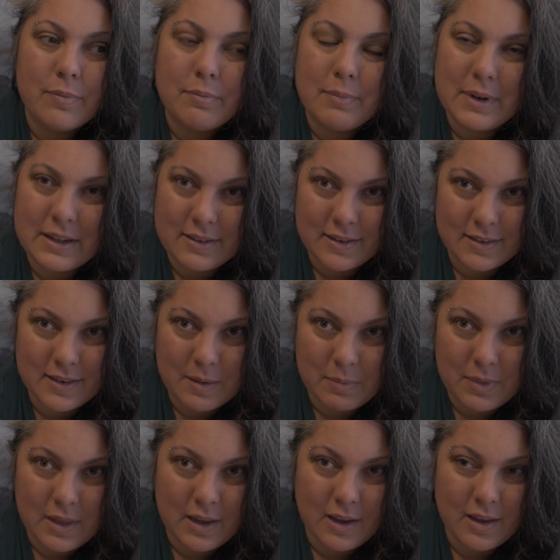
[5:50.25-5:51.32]
but it's not
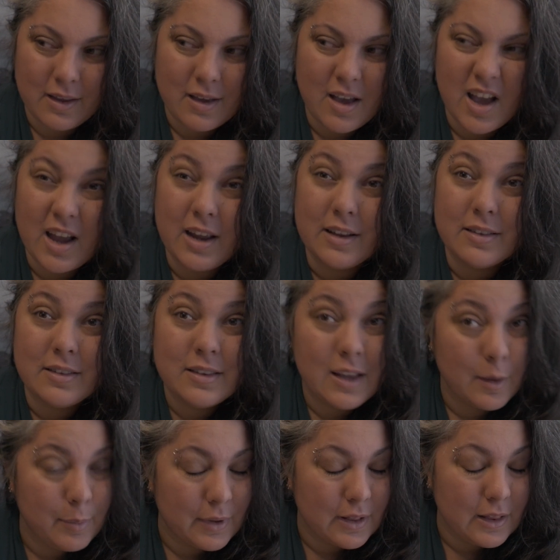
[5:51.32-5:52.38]
something I
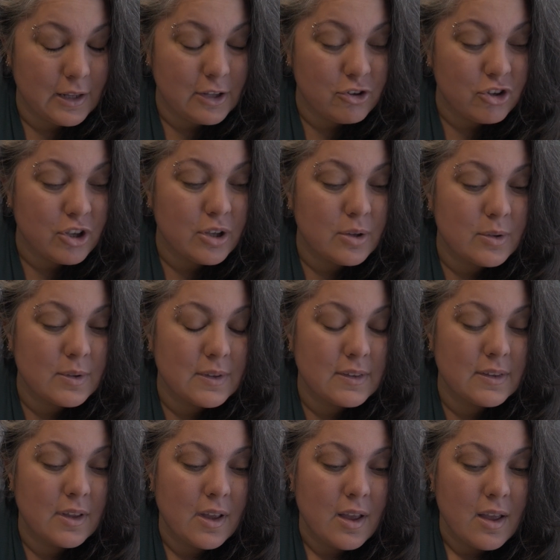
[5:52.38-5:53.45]
typically choose.